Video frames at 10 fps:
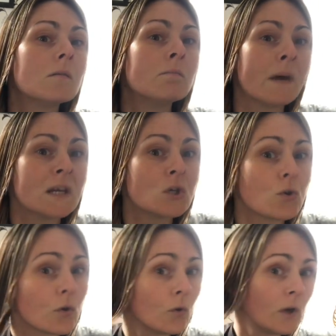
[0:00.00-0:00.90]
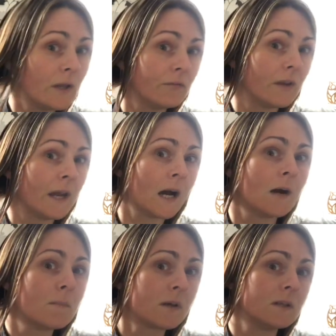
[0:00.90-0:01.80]
make sure you're not lifting it
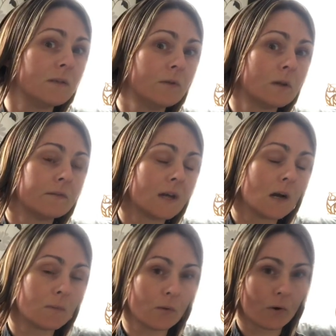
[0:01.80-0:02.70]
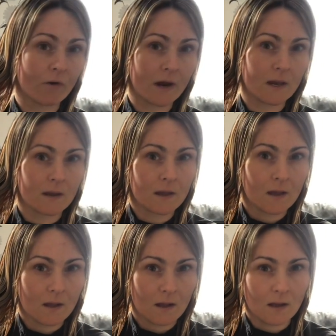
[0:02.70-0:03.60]
up, because if you lift it up you'll create
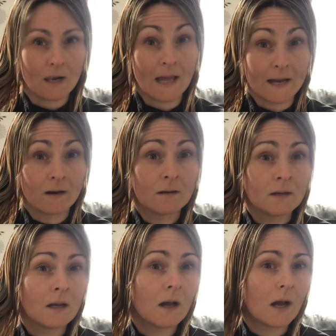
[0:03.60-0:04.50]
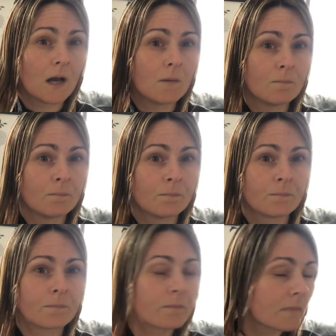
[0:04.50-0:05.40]
a layer.
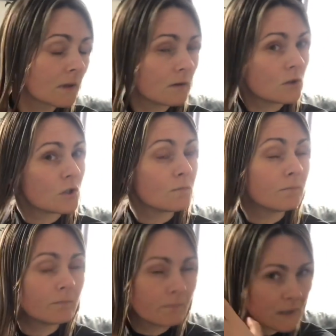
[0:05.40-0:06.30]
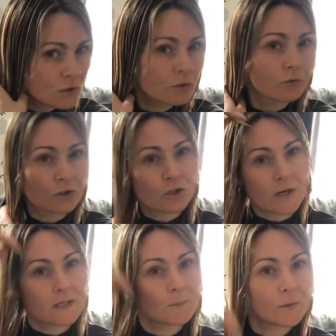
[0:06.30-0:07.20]
Just make sure you're
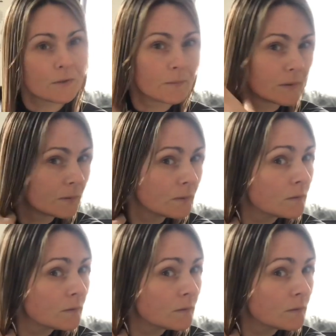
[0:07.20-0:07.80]
straight as possible.